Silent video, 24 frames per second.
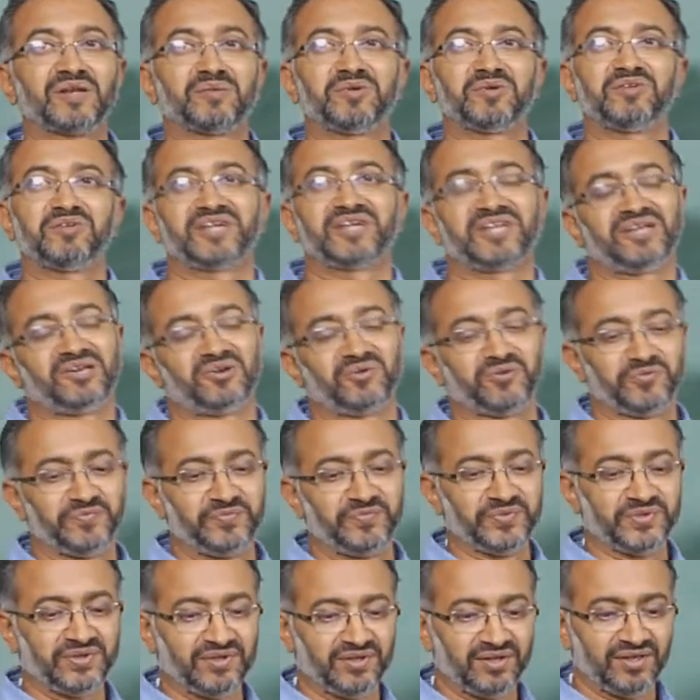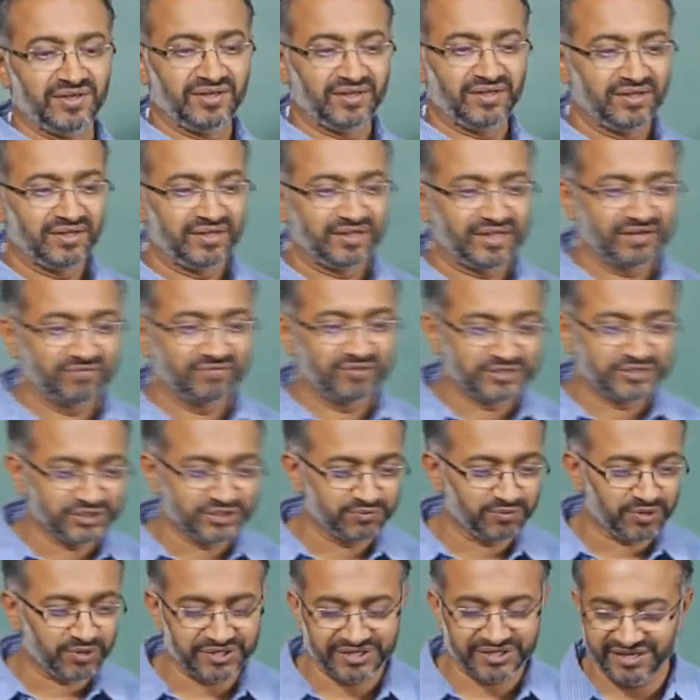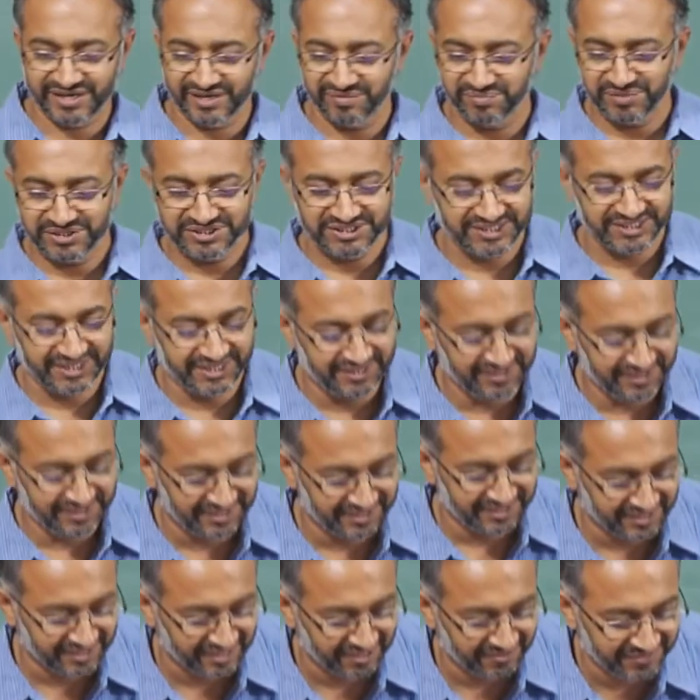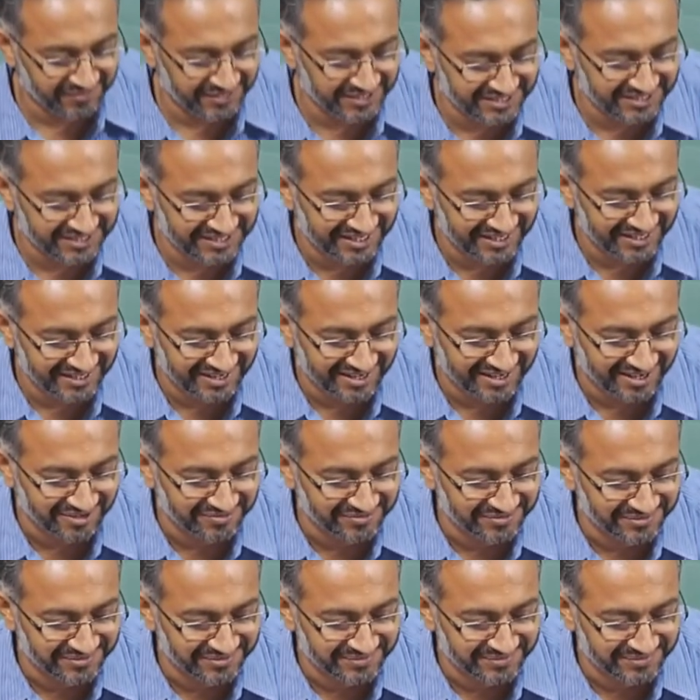be very low, and which is what can be seen in the left hand side graph.